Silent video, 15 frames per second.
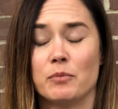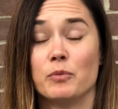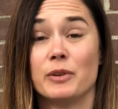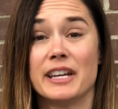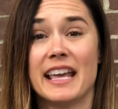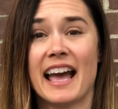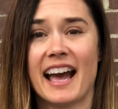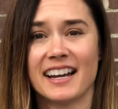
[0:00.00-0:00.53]

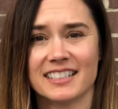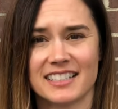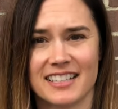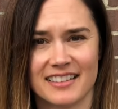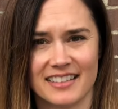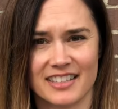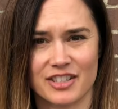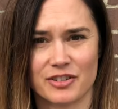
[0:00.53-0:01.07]
react to
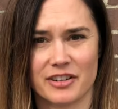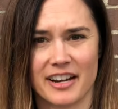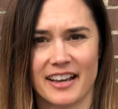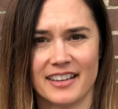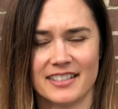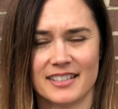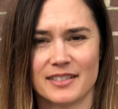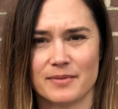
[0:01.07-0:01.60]
the
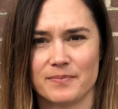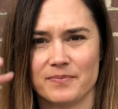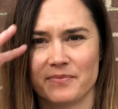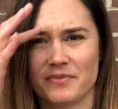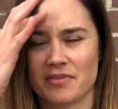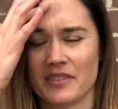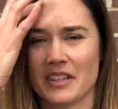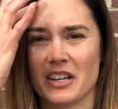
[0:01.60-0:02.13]
stress,
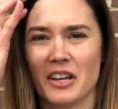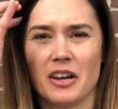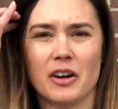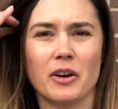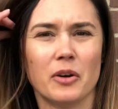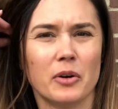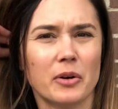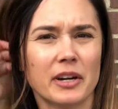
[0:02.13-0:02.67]

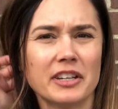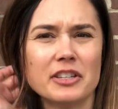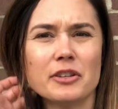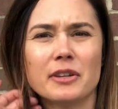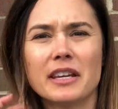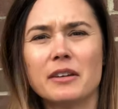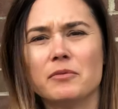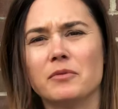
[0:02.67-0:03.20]
or you
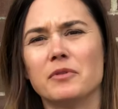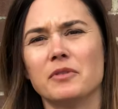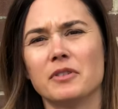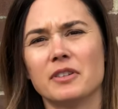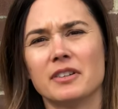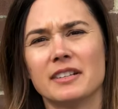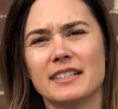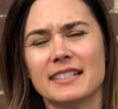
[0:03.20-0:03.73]
can
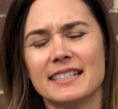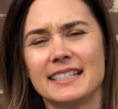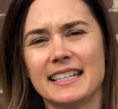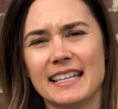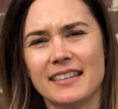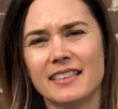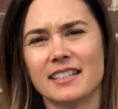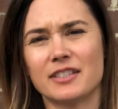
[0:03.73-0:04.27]

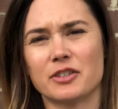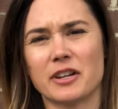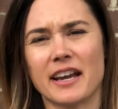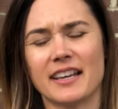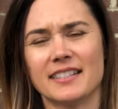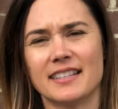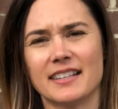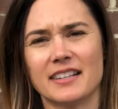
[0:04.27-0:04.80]
see the
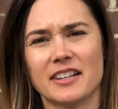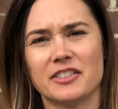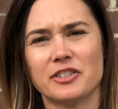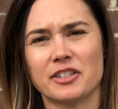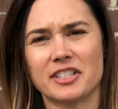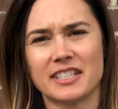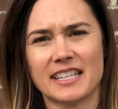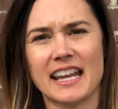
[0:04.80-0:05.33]
stress and
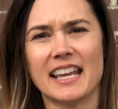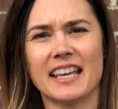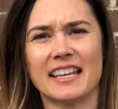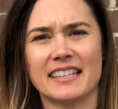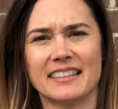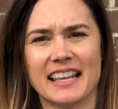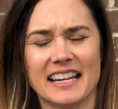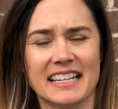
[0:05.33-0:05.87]

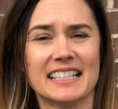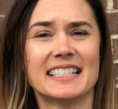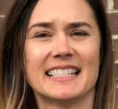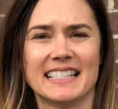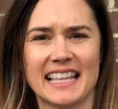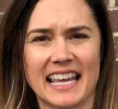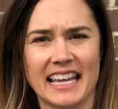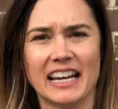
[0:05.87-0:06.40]
understand that it's
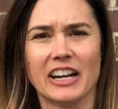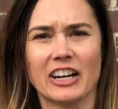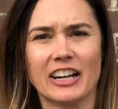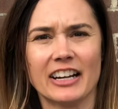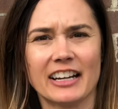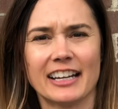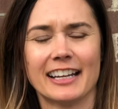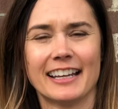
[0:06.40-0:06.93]

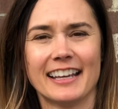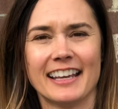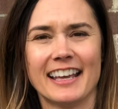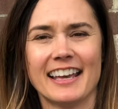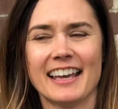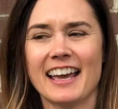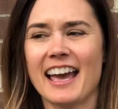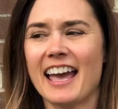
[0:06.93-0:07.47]
there
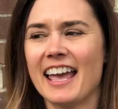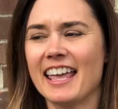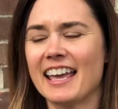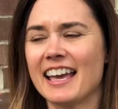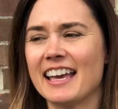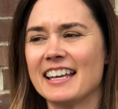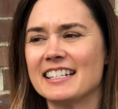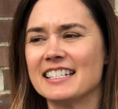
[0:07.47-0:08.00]

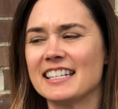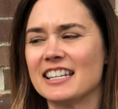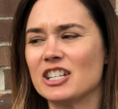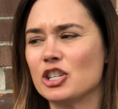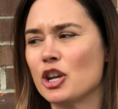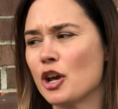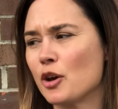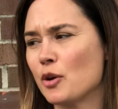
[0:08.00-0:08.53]
and
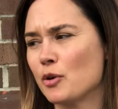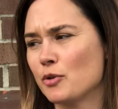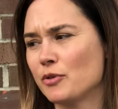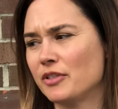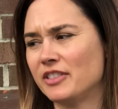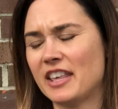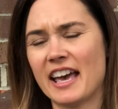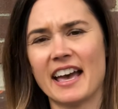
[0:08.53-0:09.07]
know
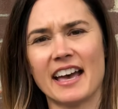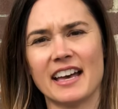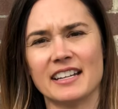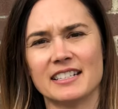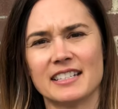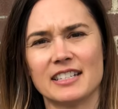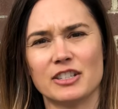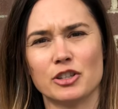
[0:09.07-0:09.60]

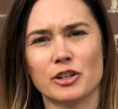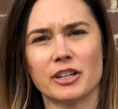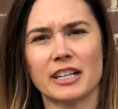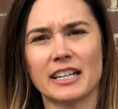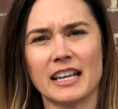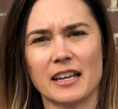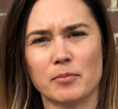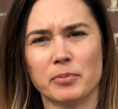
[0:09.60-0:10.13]
that you're
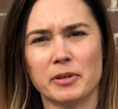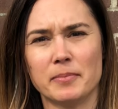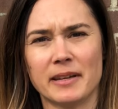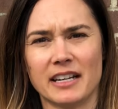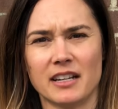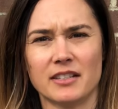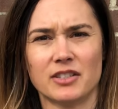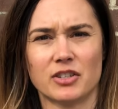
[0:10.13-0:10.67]
going to
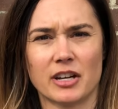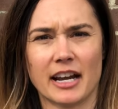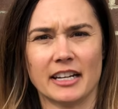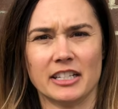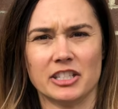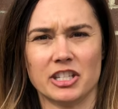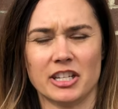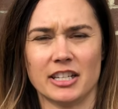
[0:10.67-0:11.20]
implement a
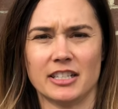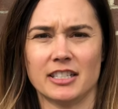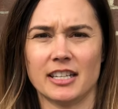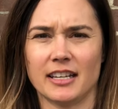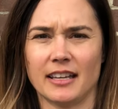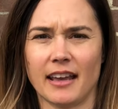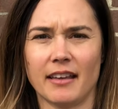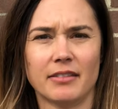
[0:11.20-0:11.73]
strategy to
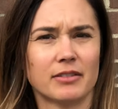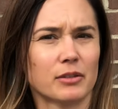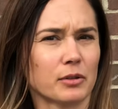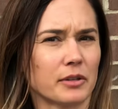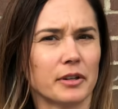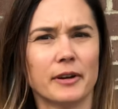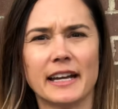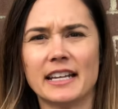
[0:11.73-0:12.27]
get
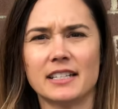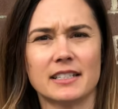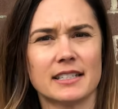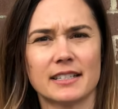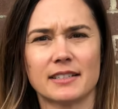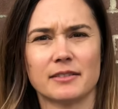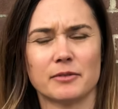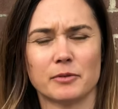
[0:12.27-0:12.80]
through
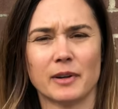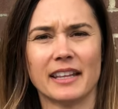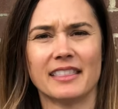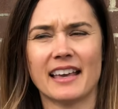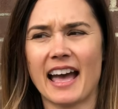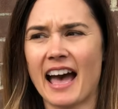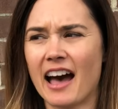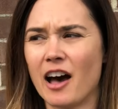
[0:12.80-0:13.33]
it
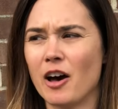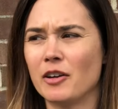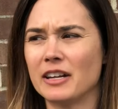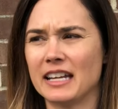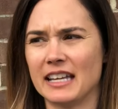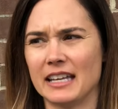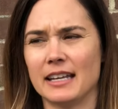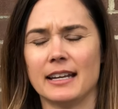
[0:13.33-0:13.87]
without
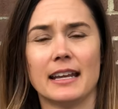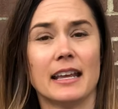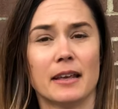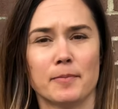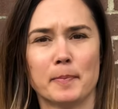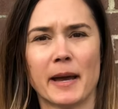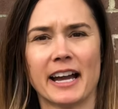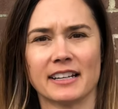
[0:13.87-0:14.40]
it
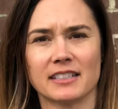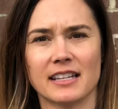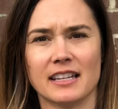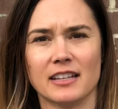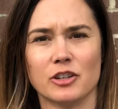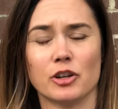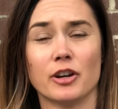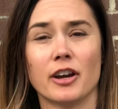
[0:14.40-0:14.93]

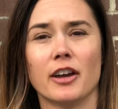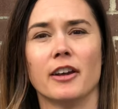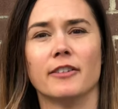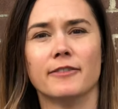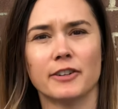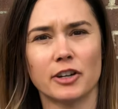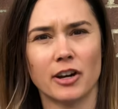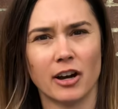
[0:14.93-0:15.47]
impacting your
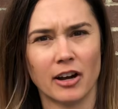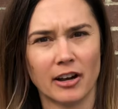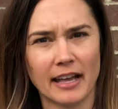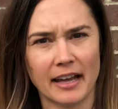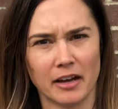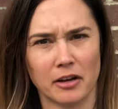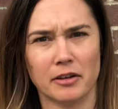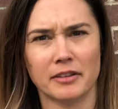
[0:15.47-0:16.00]
overall
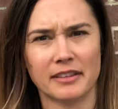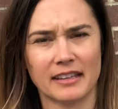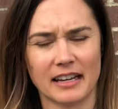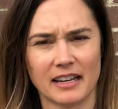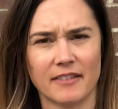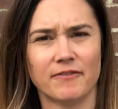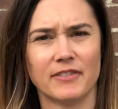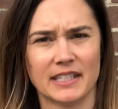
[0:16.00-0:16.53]
health
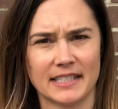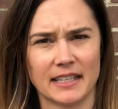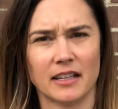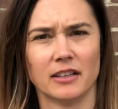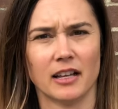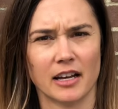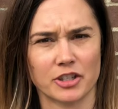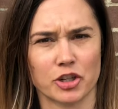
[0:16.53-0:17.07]
in a
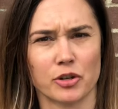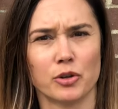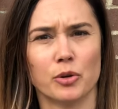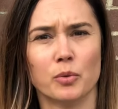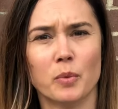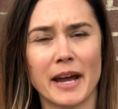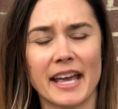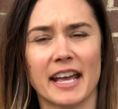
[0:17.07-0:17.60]

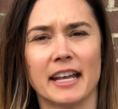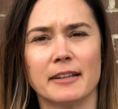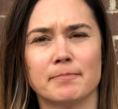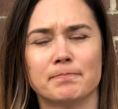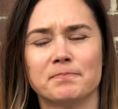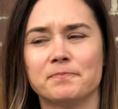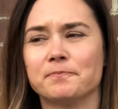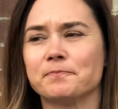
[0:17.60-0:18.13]
physiological way.
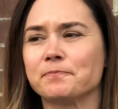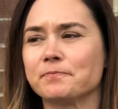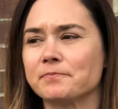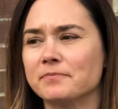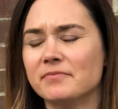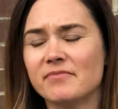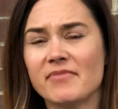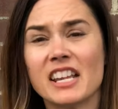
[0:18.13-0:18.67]

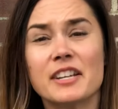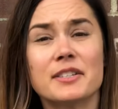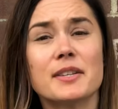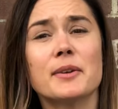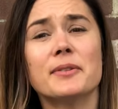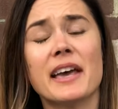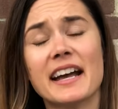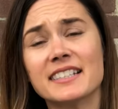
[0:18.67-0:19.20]

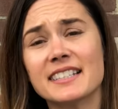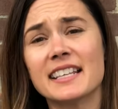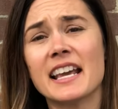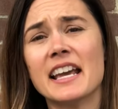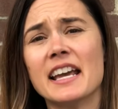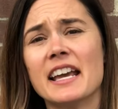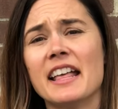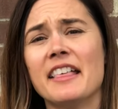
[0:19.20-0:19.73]
So that's
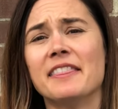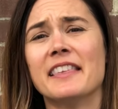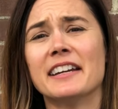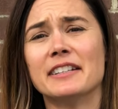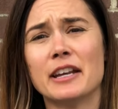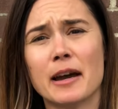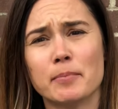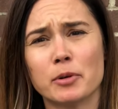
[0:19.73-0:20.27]
the
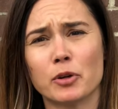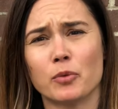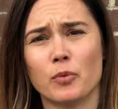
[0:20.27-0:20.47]
number